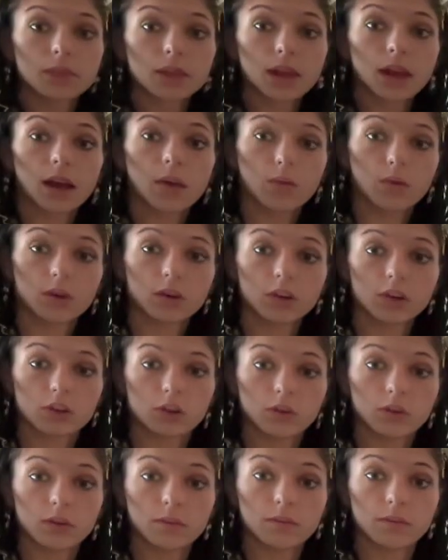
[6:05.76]
how we're going to
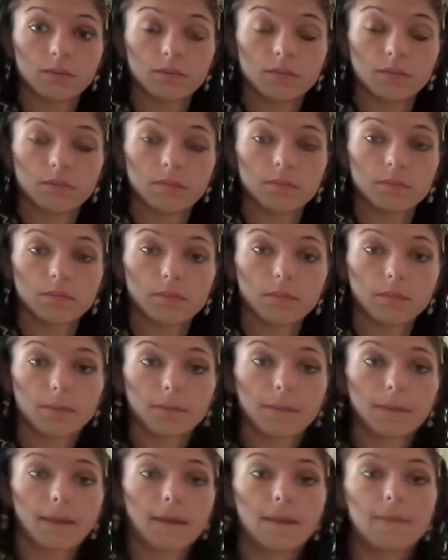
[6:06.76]
do it.
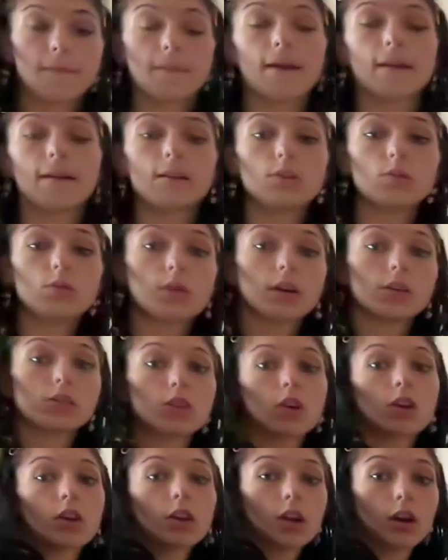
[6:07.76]
And then you guys
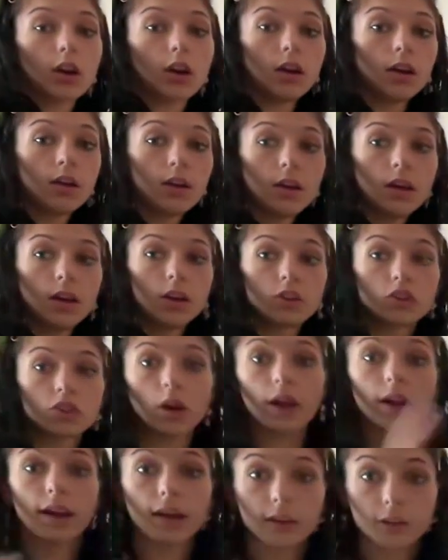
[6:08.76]
are going to
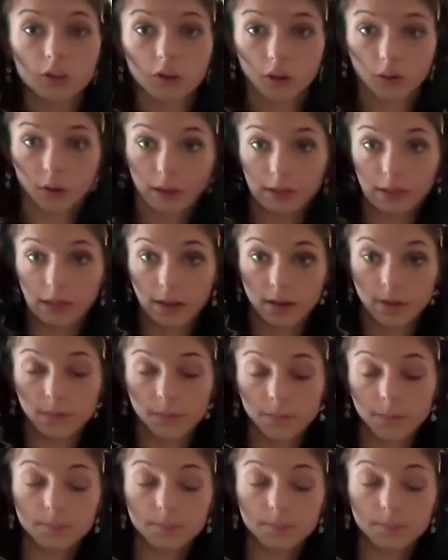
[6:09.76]
try it on your own at the end.